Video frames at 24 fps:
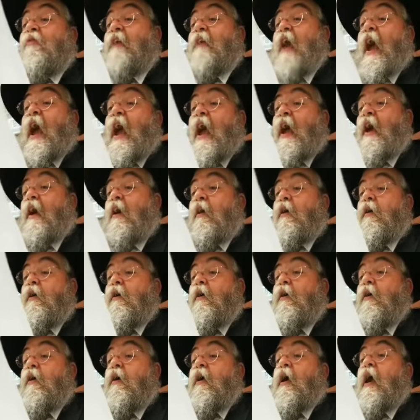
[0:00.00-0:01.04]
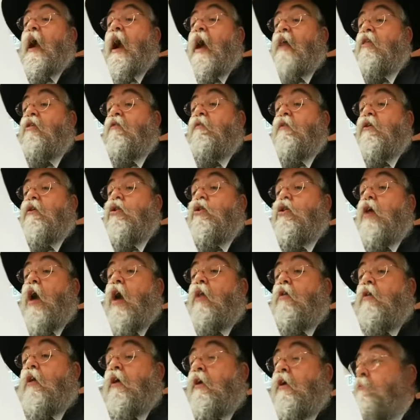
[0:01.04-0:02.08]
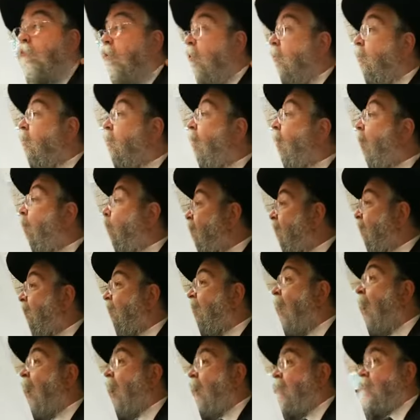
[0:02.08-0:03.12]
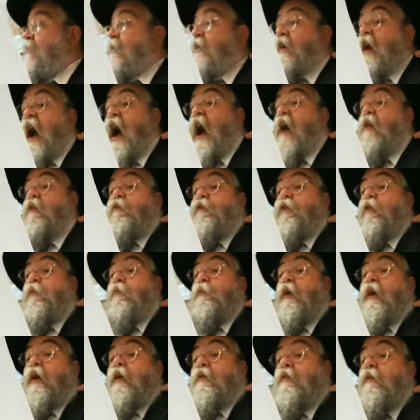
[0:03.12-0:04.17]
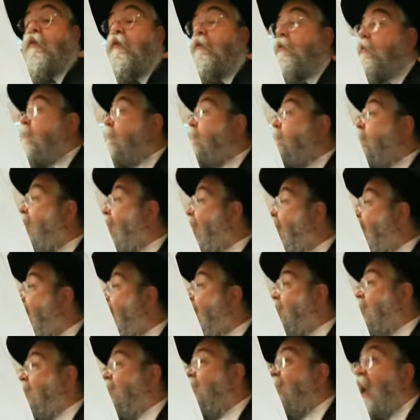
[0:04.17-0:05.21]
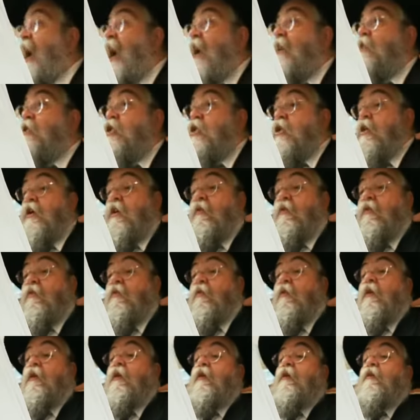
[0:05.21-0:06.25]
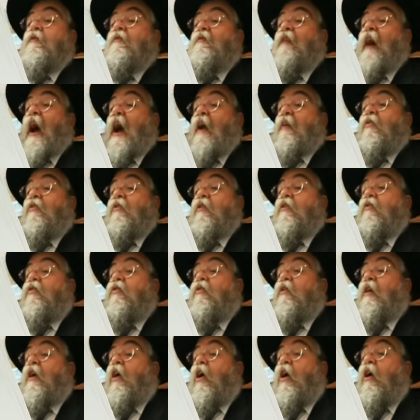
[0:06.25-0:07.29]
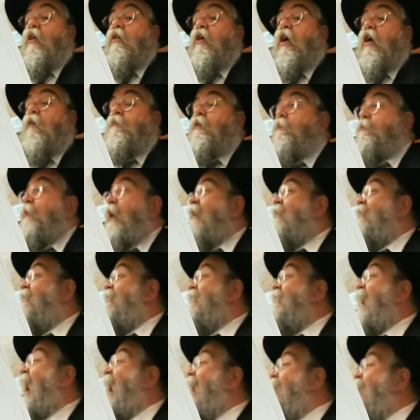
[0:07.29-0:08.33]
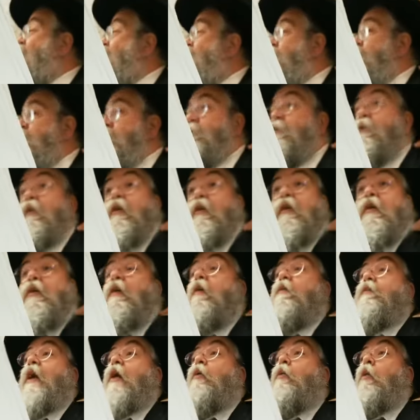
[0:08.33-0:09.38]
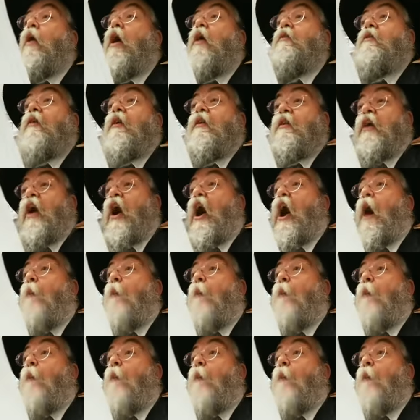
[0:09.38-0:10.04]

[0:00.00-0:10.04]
The zeh chas v'shalom, and with that, God forbid, they had intentions lasis kola bebeis Yaakov. They